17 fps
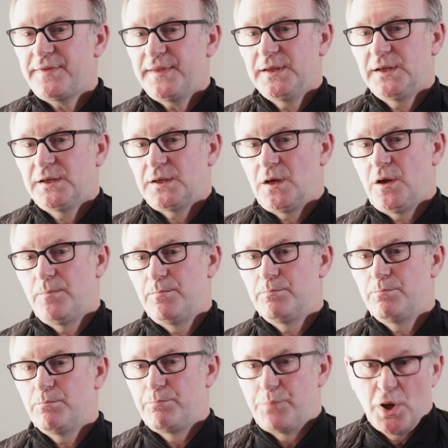I think
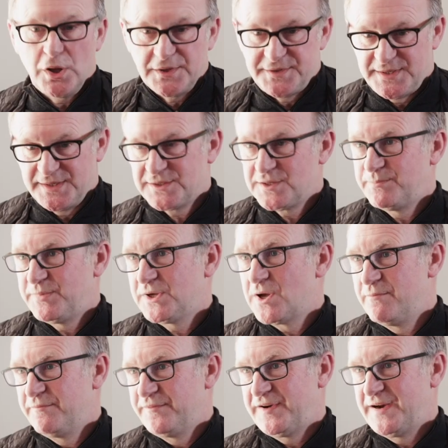politics have
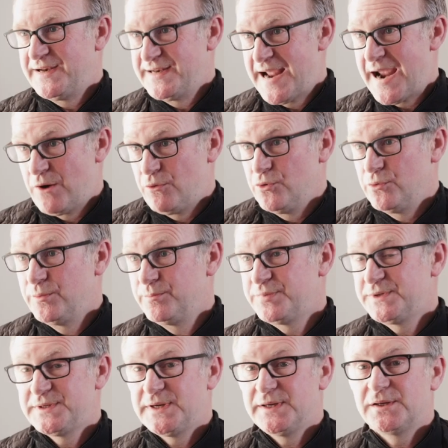become very narrow in
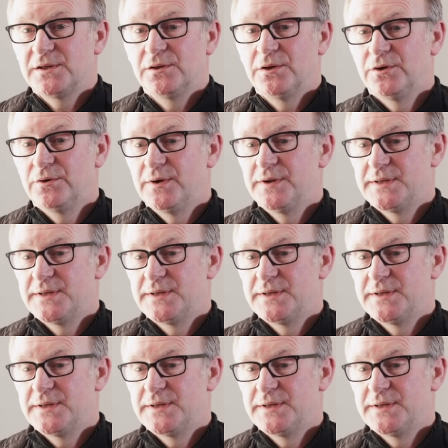particular,